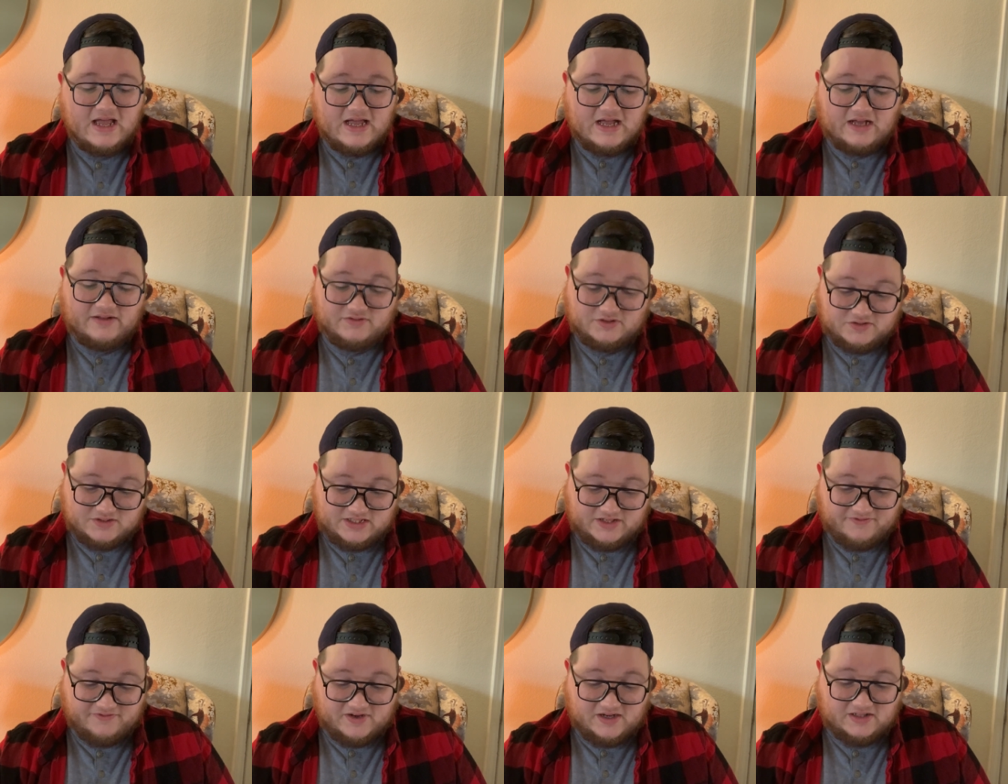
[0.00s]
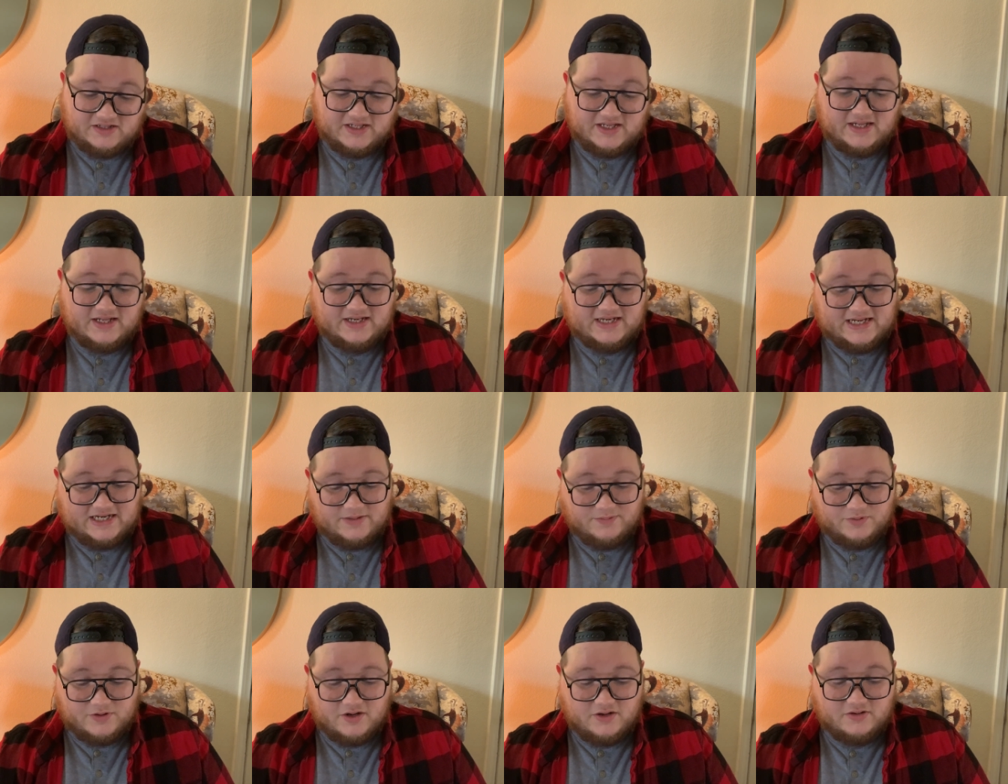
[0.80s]
of Lucy Foley,
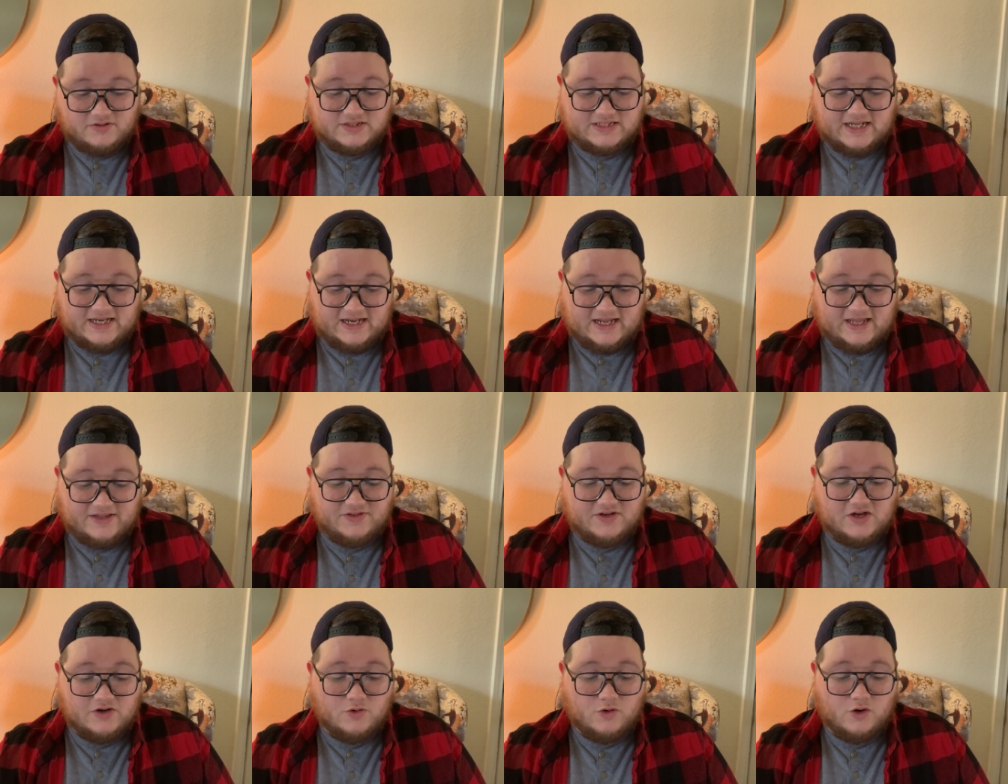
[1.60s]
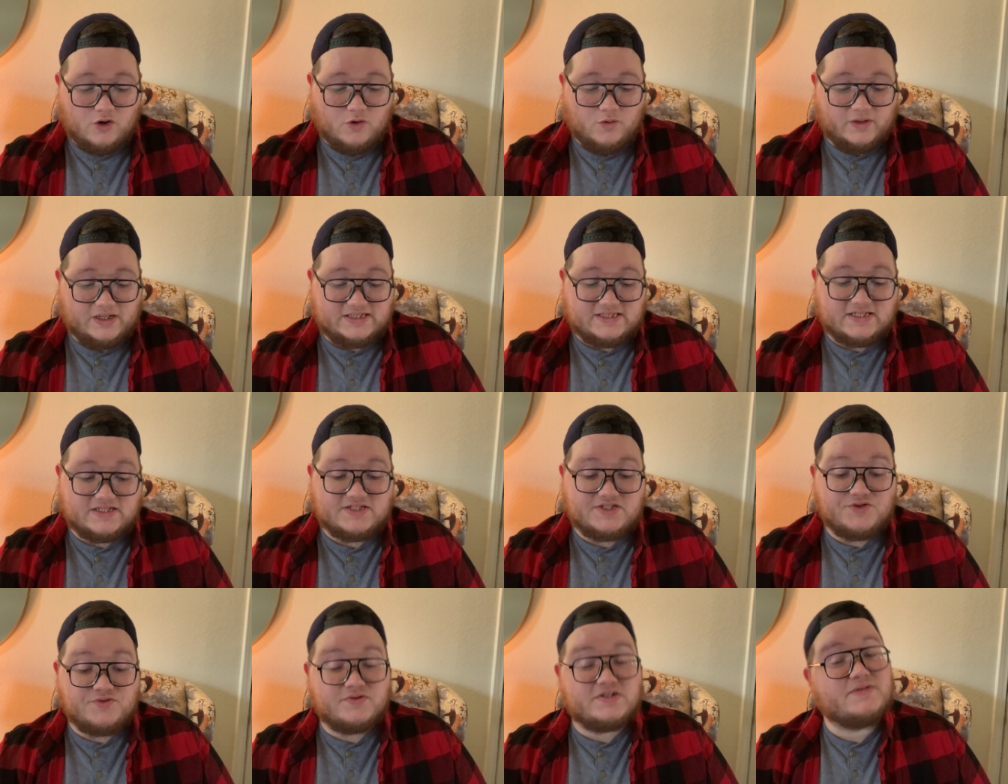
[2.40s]
Nita Prose, and Anthony Horowitz,
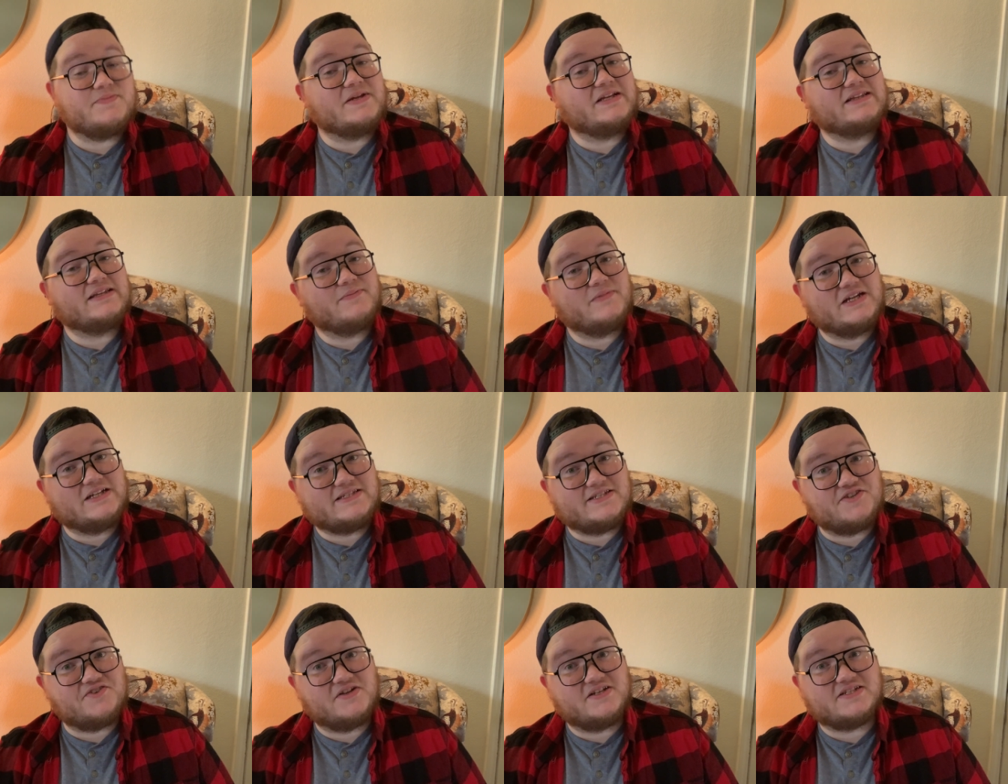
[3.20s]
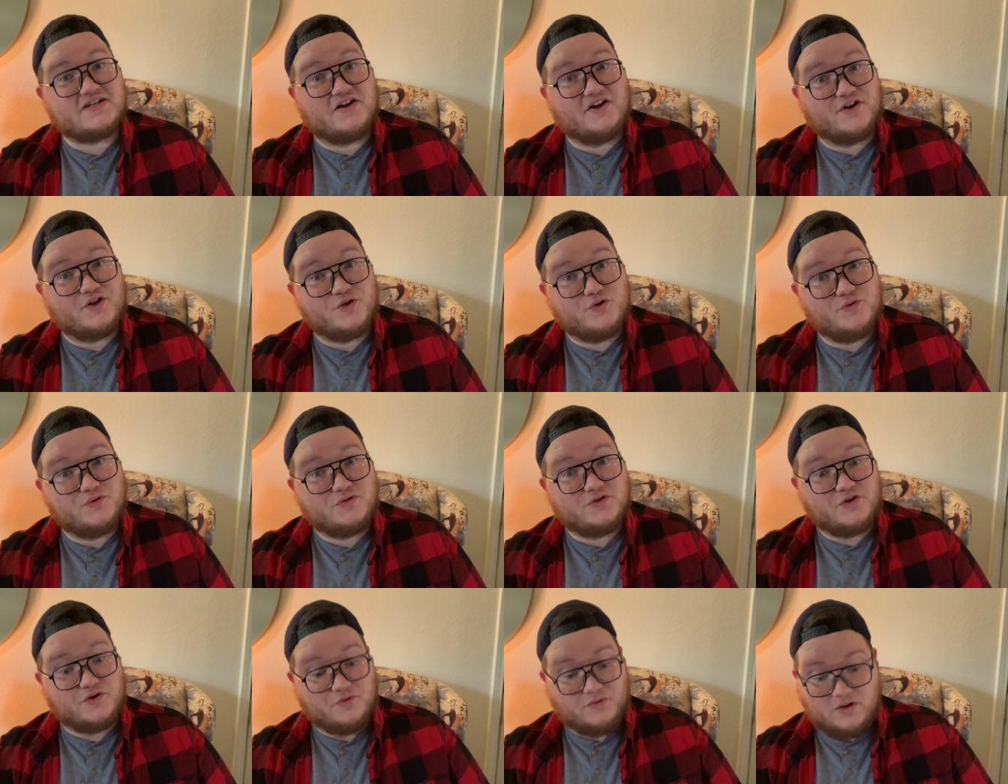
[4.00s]
soon to be a limited series on
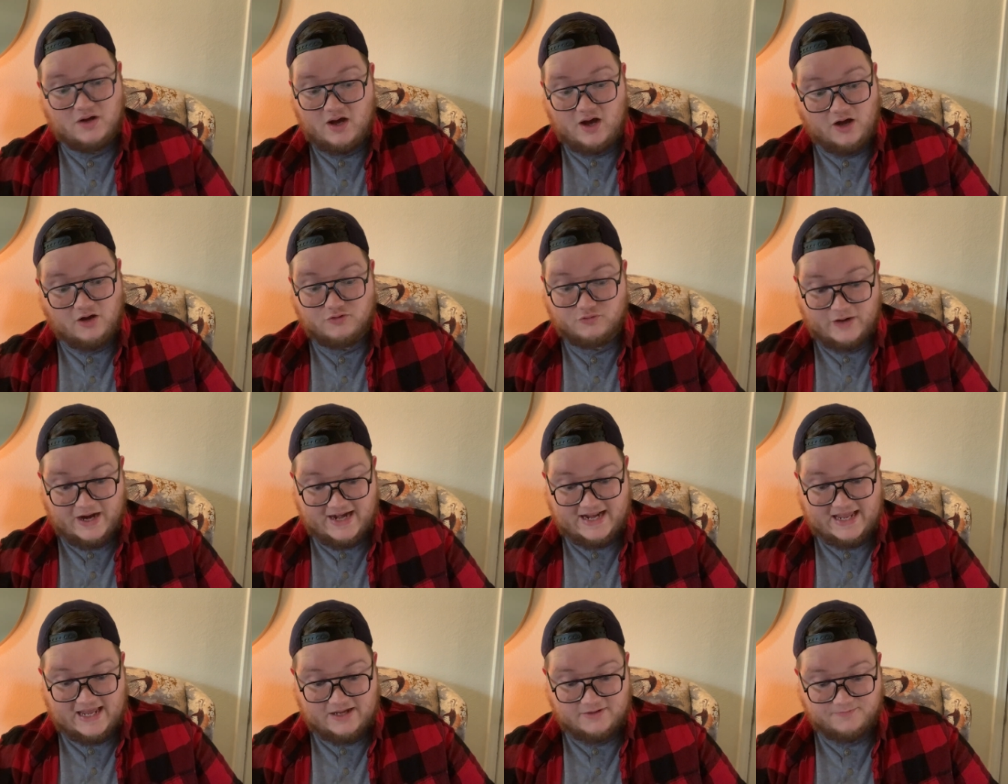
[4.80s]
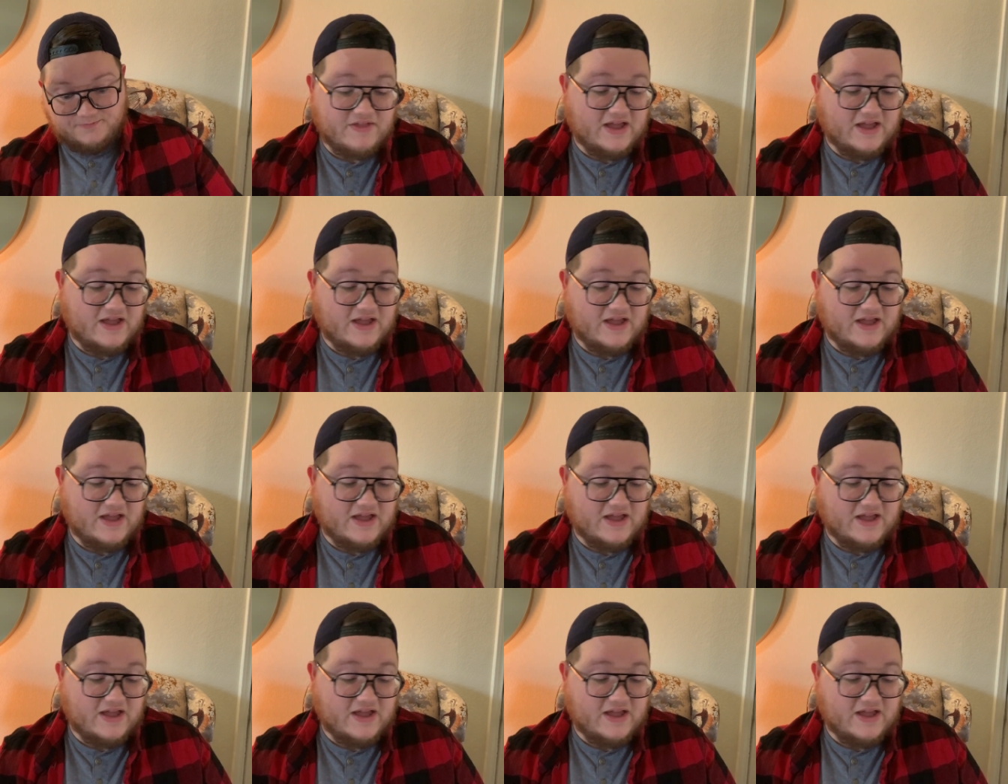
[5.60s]
Hulu already.